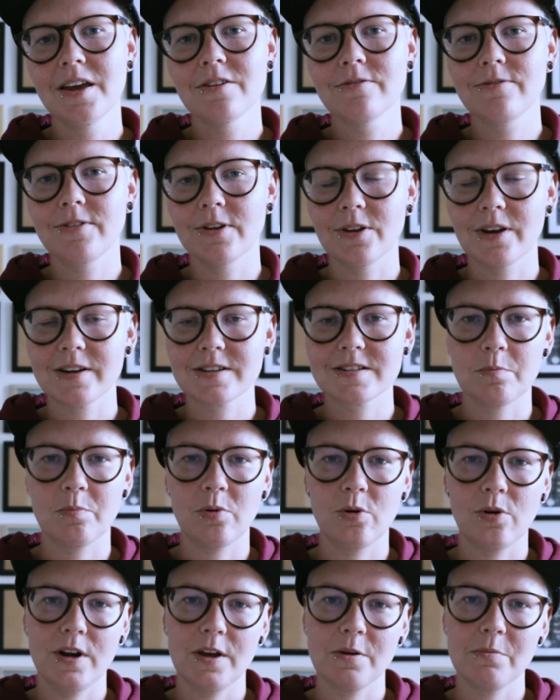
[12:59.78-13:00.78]
feel like
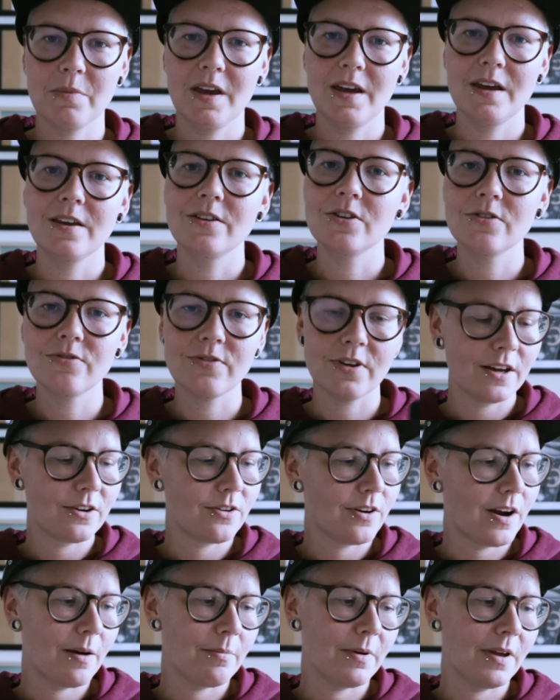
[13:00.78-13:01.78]
supporting me and you feel
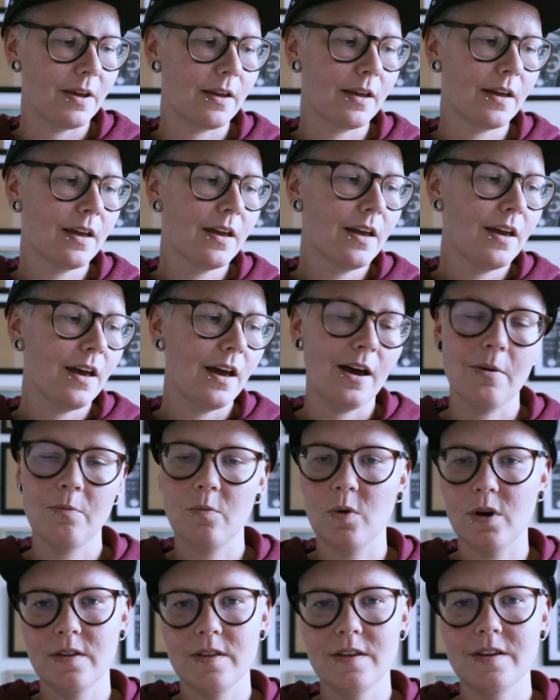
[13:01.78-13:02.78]
like grabbing
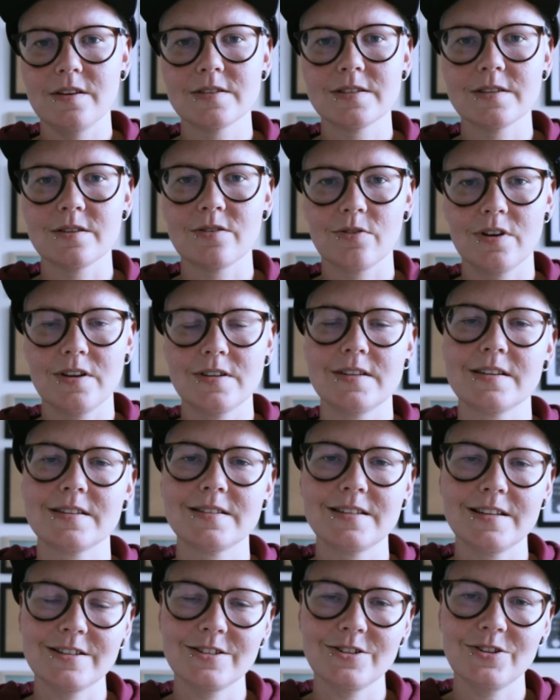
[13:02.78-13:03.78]
one of the
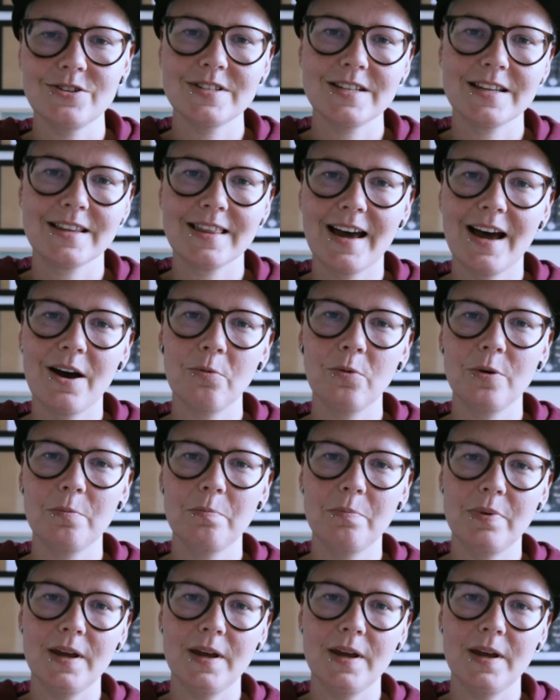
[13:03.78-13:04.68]
Insta360s, using that would